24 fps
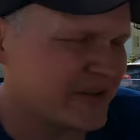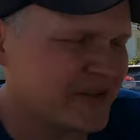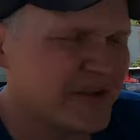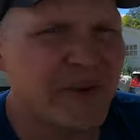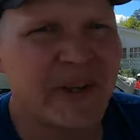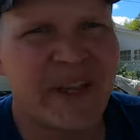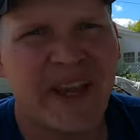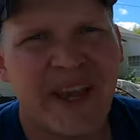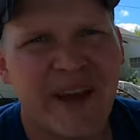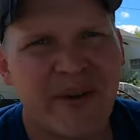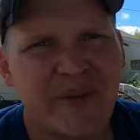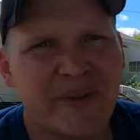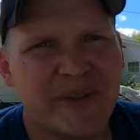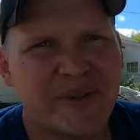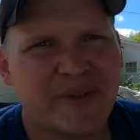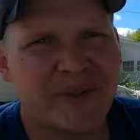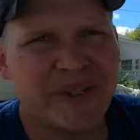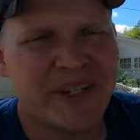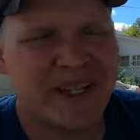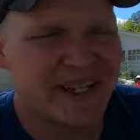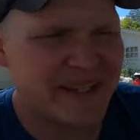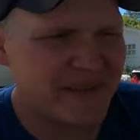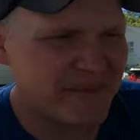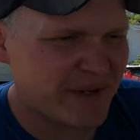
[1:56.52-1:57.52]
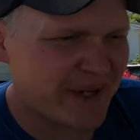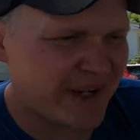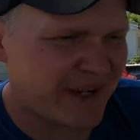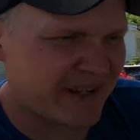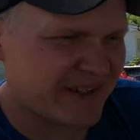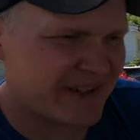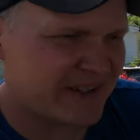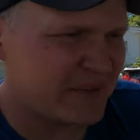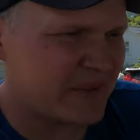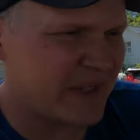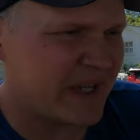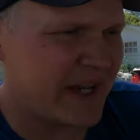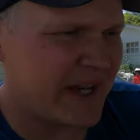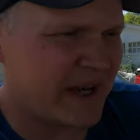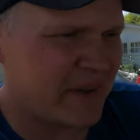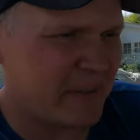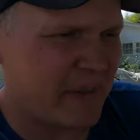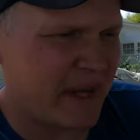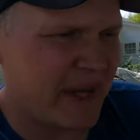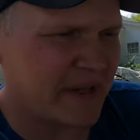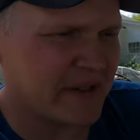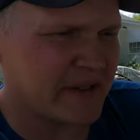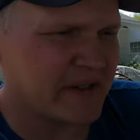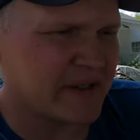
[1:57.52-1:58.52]
so we got one wheel out of the box and we got it
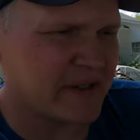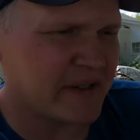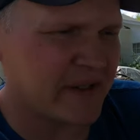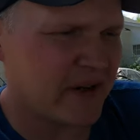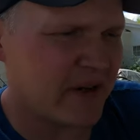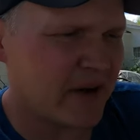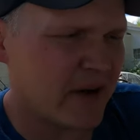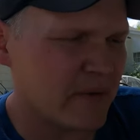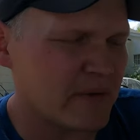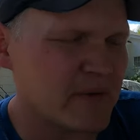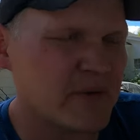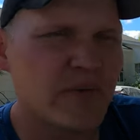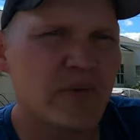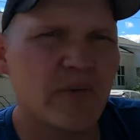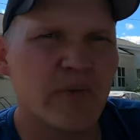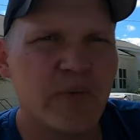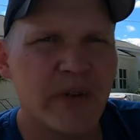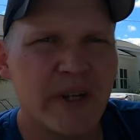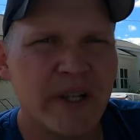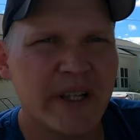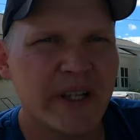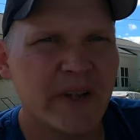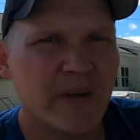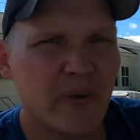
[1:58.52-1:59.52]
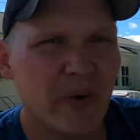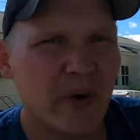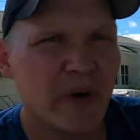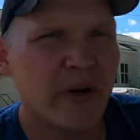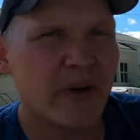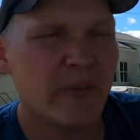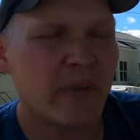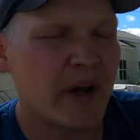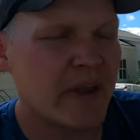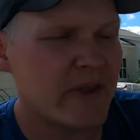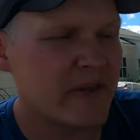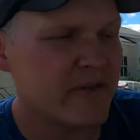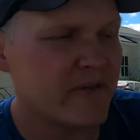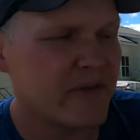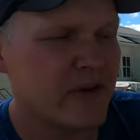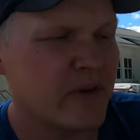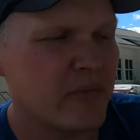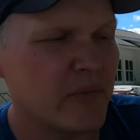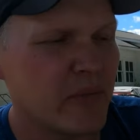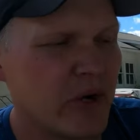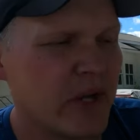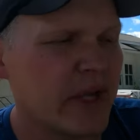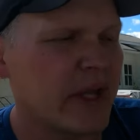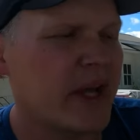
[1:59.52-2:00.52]
mounted to the car. I was really worried about the
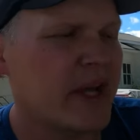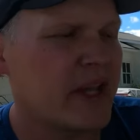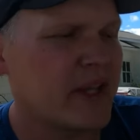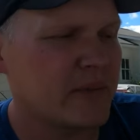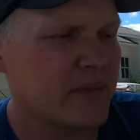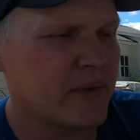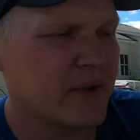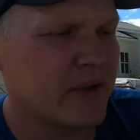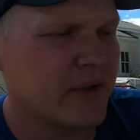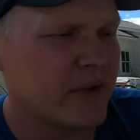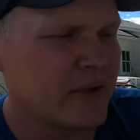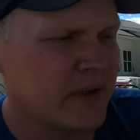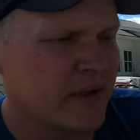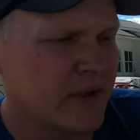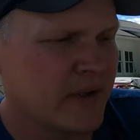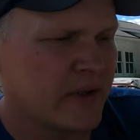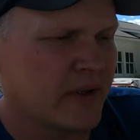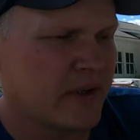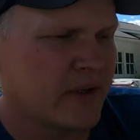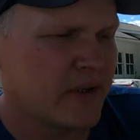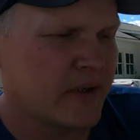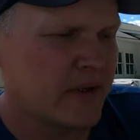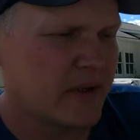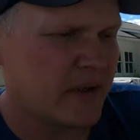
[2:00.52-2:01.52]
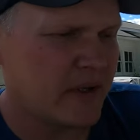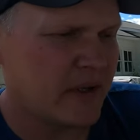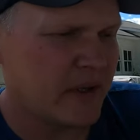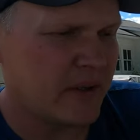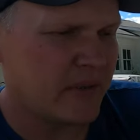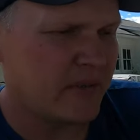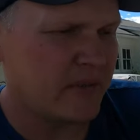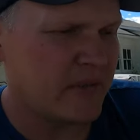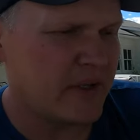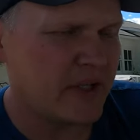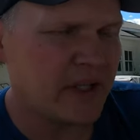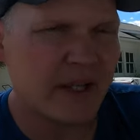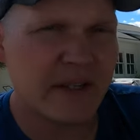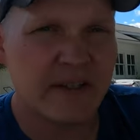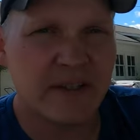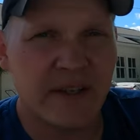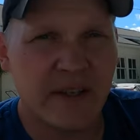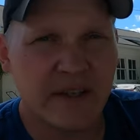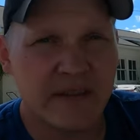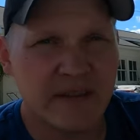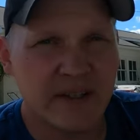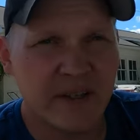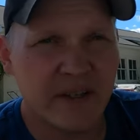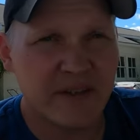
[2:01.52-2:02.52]
front brake caliper, but like I
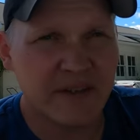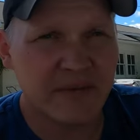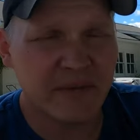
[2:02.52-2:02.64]
said, I saw